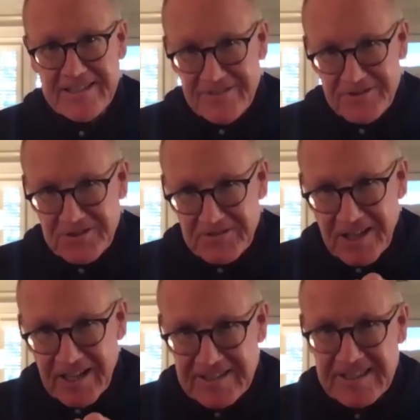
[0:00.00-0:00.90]
there's
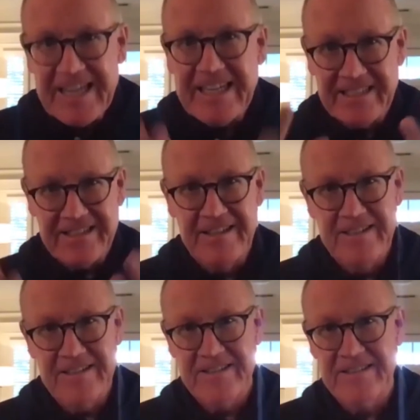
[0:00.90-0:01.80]
a light
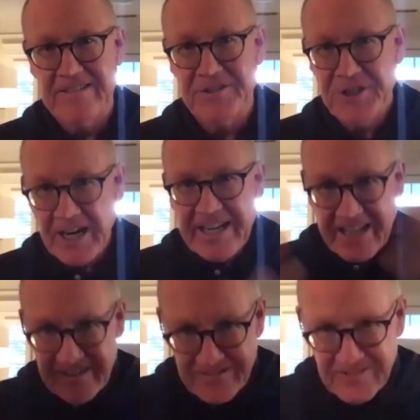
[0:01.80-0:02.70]

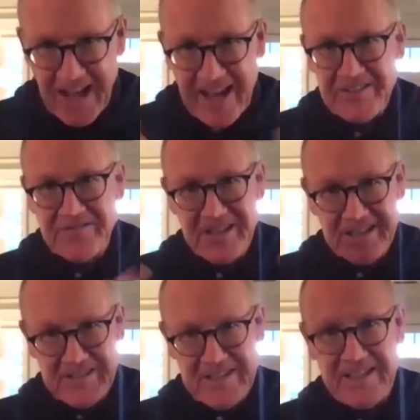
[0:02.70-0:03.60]
shining out of
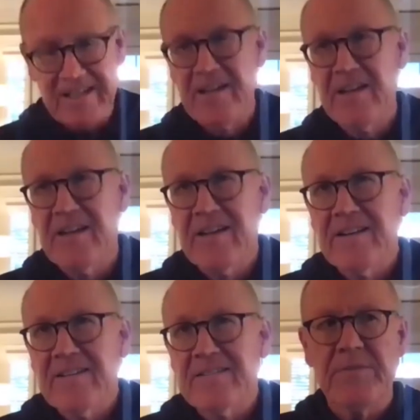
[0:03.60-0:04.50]
this. That
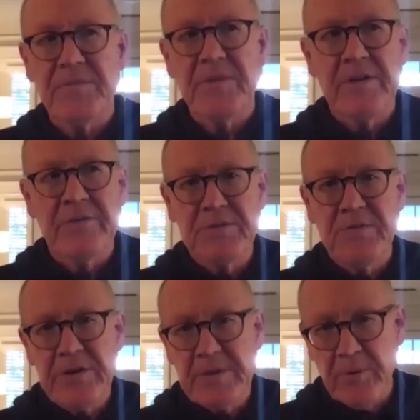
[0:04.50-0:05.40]
it was
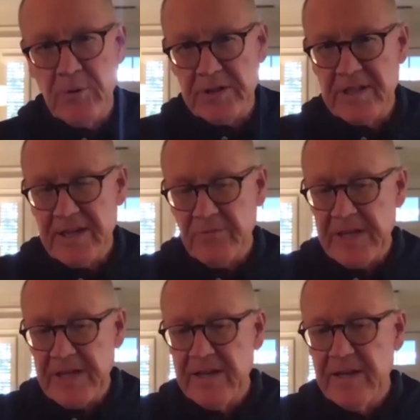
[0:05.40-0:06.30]
very important that
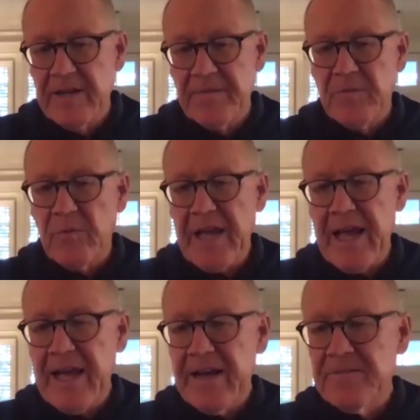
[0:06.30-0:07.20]
we
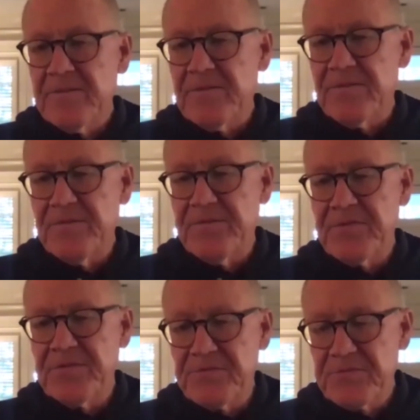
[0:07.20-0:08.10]
have
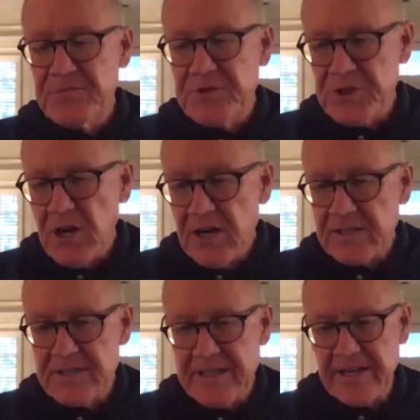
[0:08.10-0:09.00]

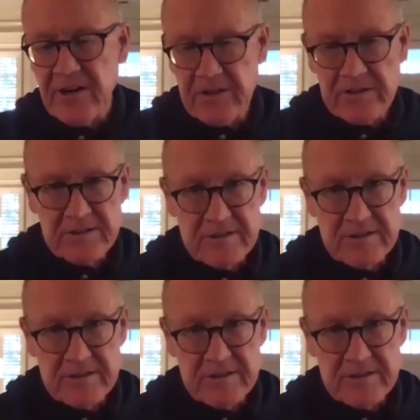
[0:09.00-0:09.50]
songs that are